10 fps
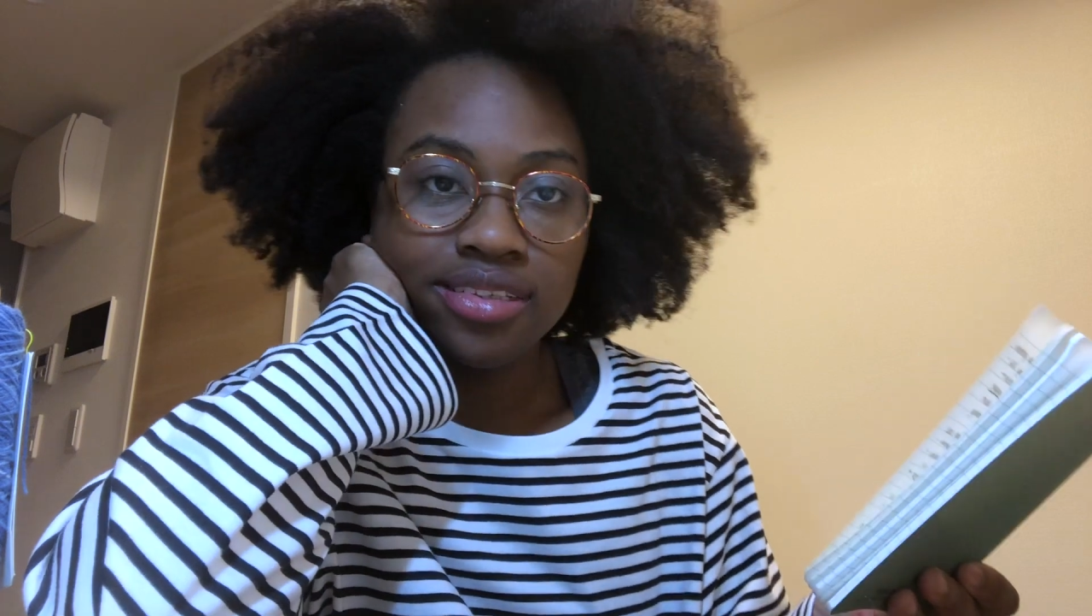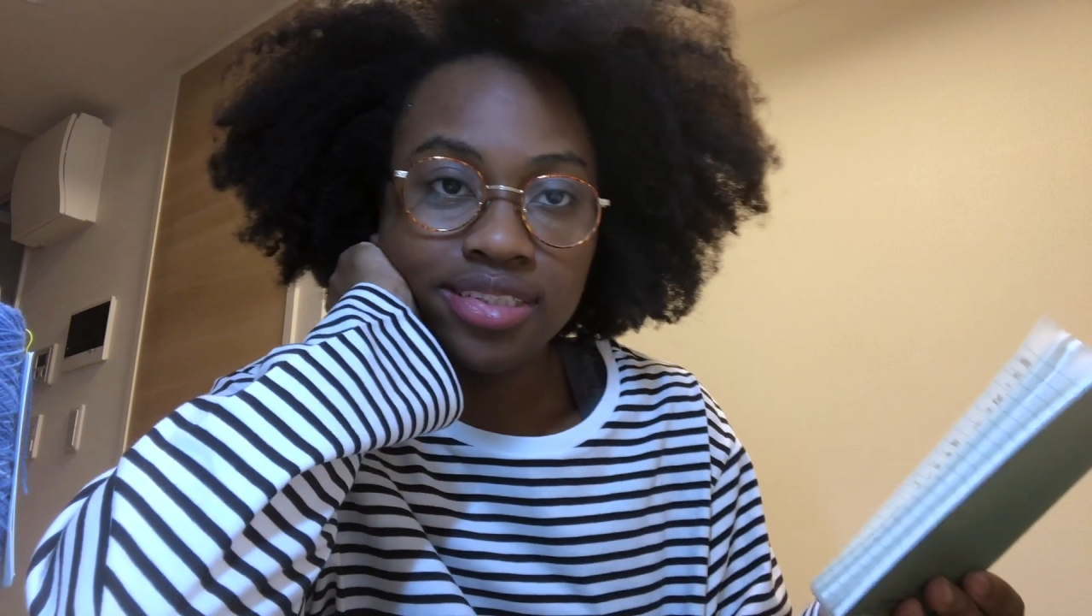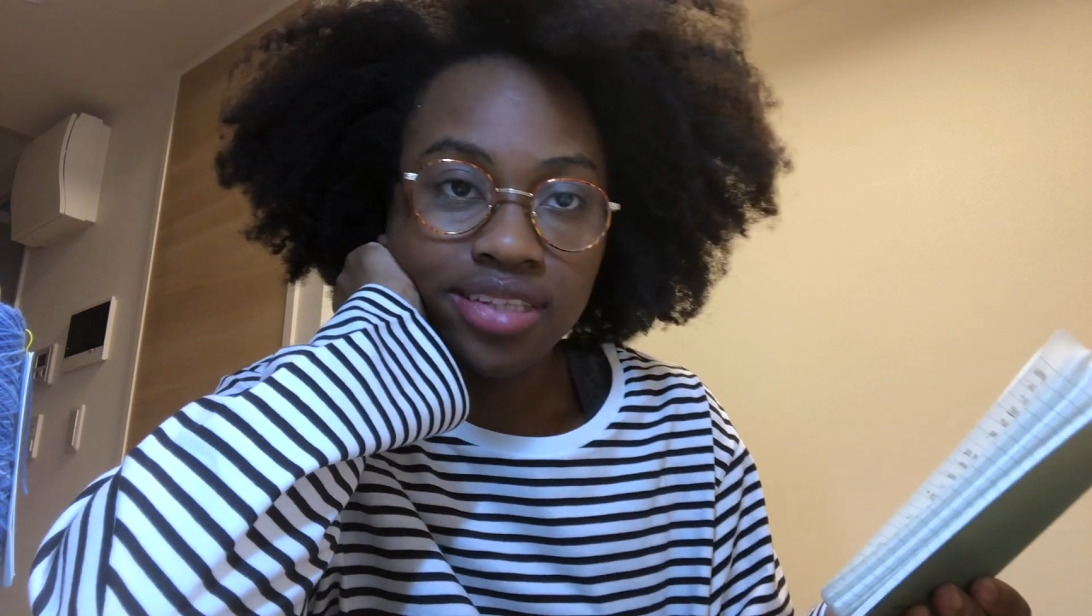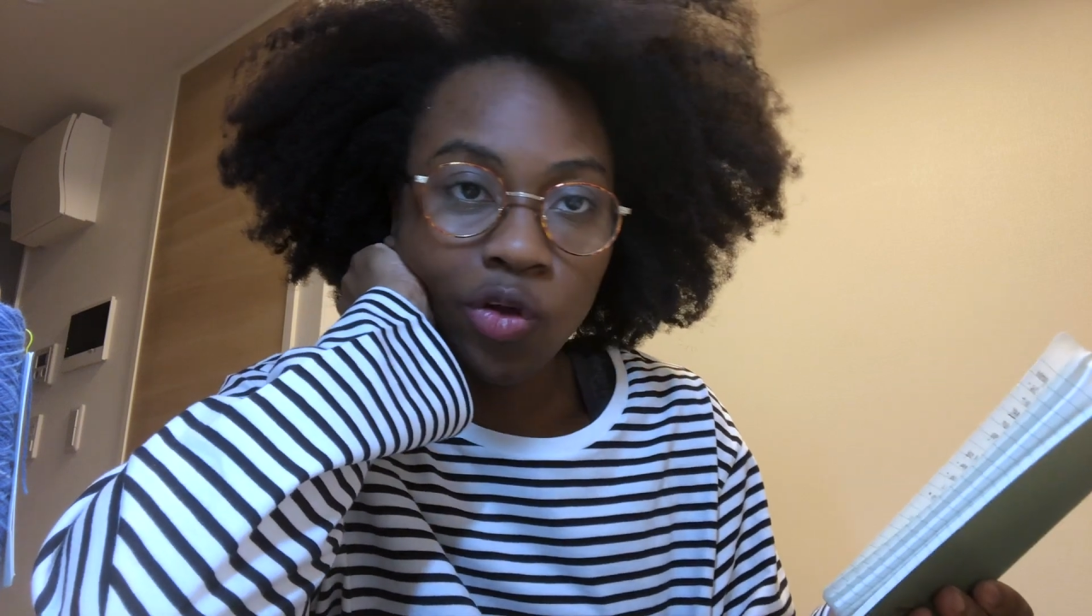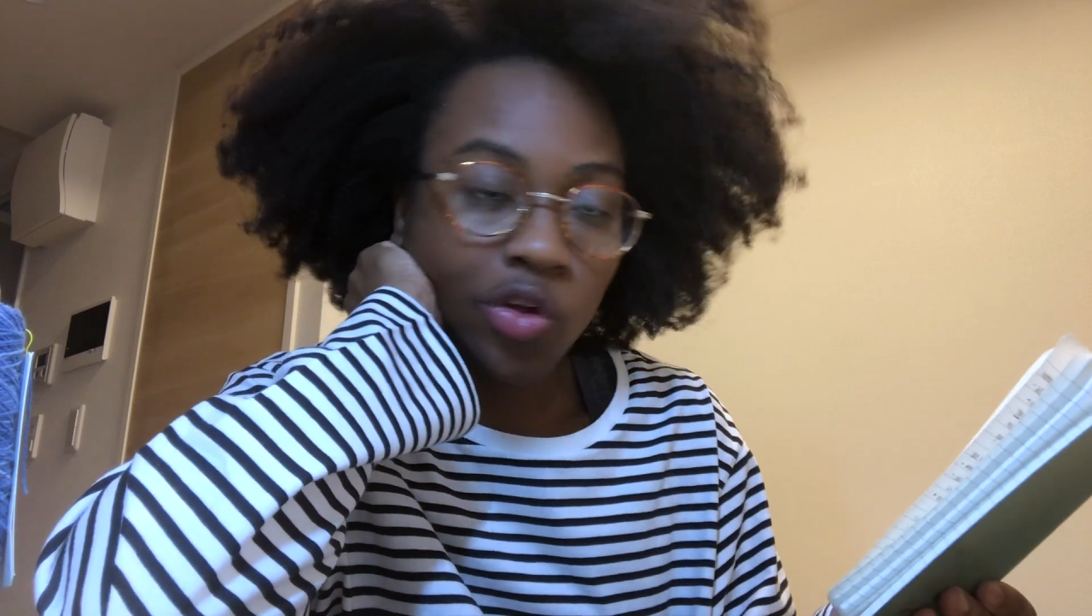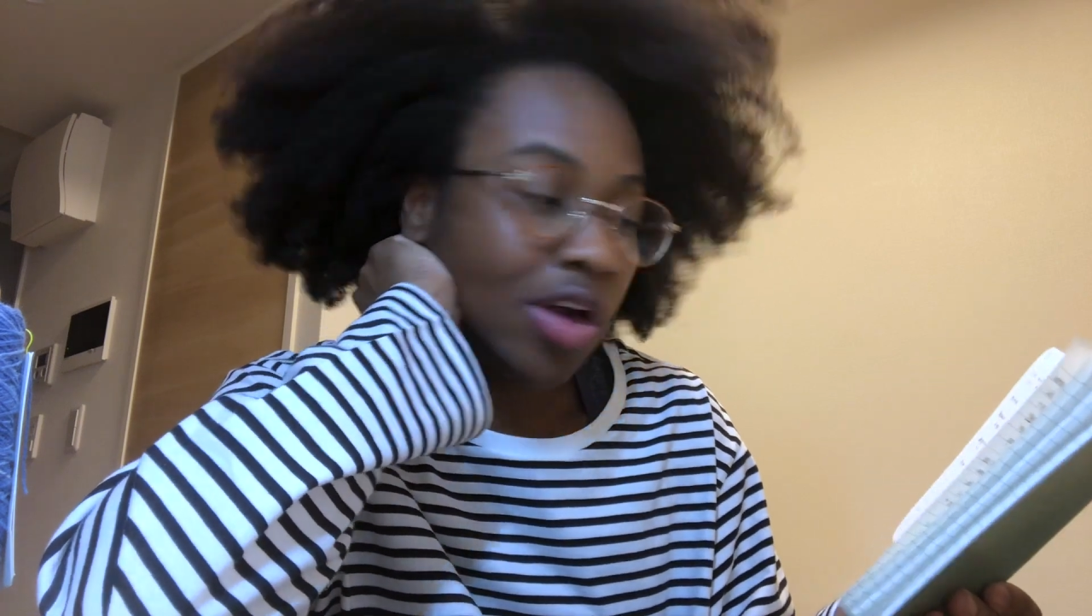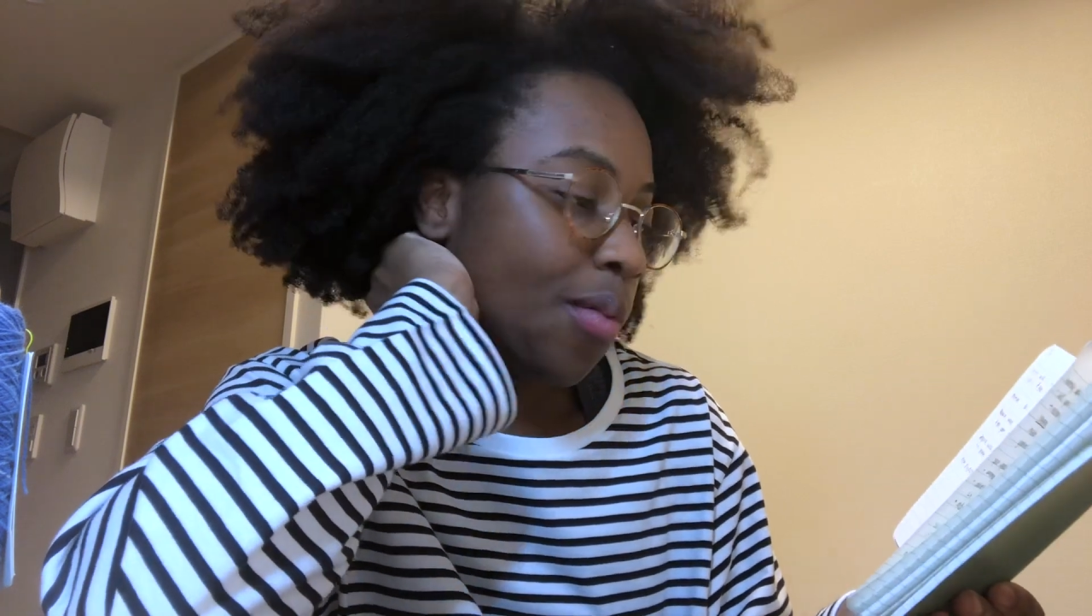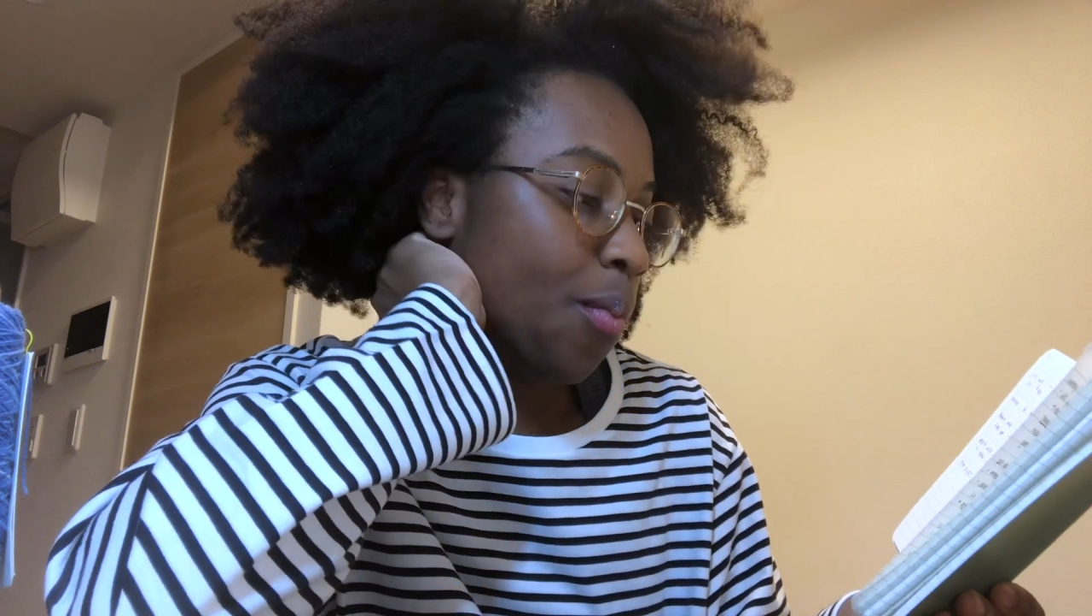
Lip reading: silk